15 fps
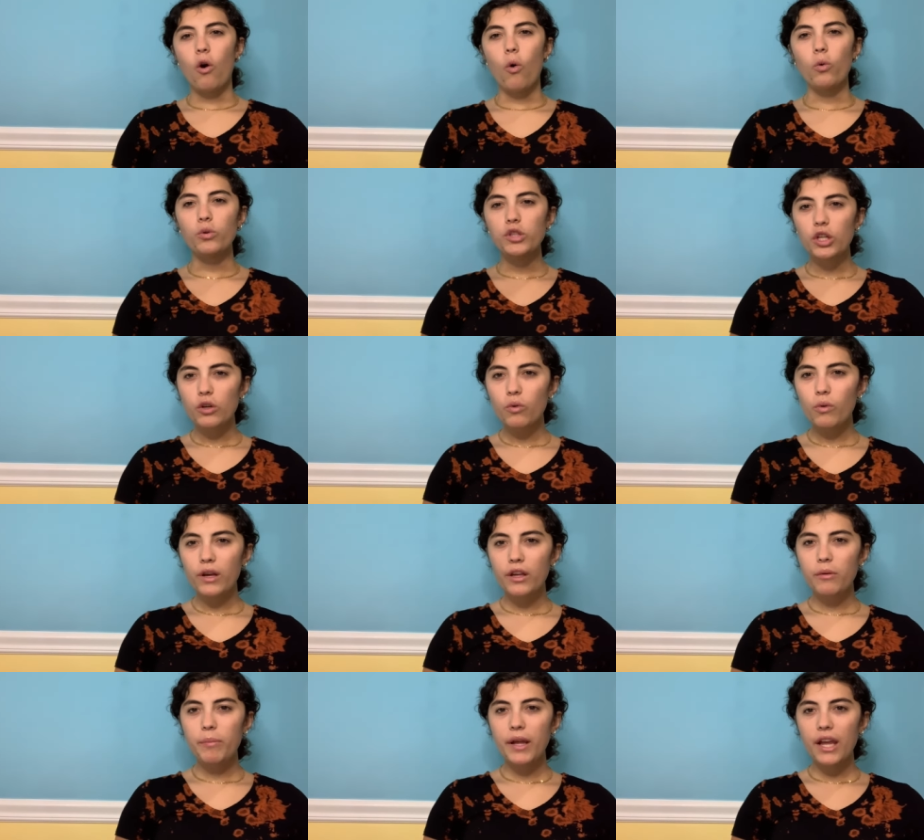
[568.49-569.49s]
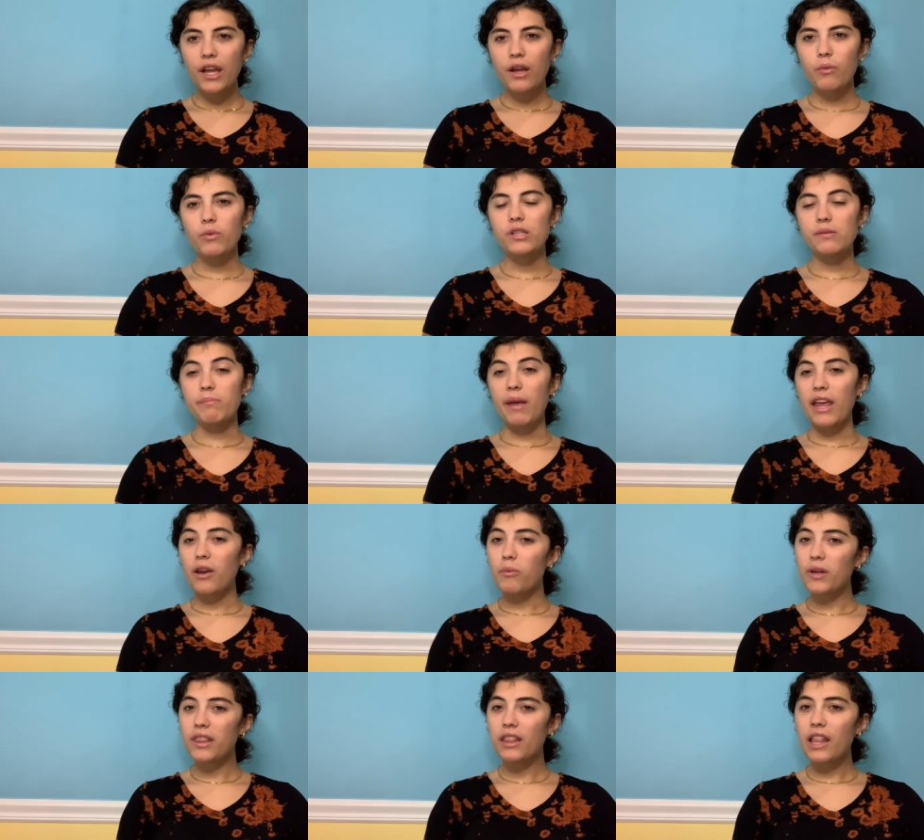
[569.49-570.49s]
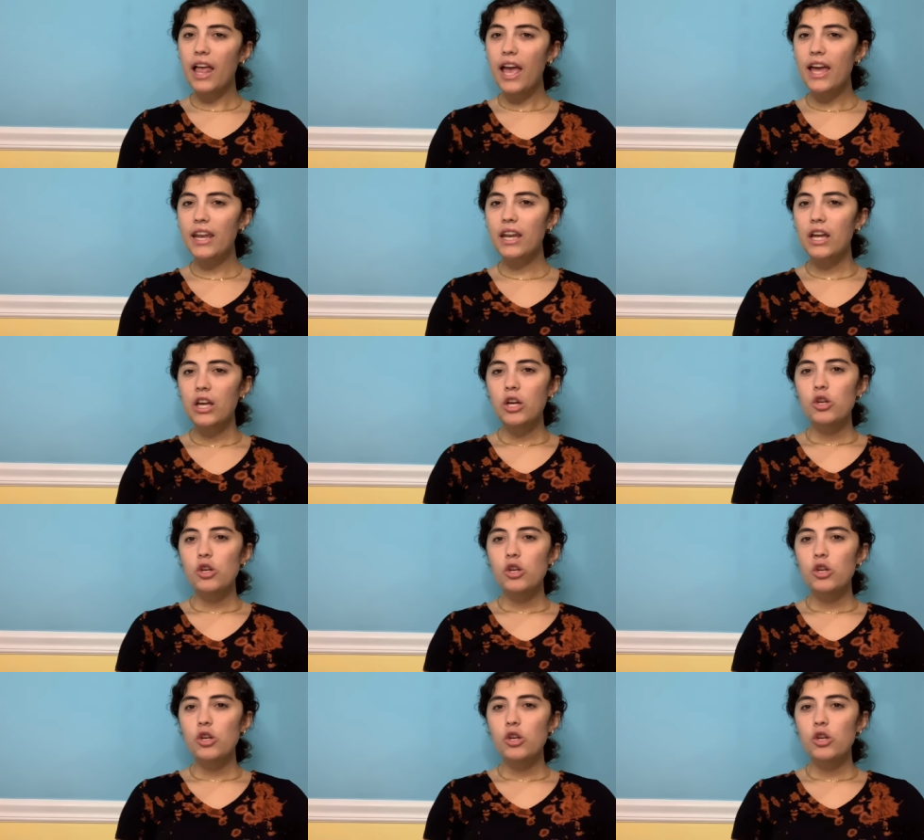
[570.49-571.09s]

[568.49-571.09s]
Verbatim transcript: older oil paint was made with lead.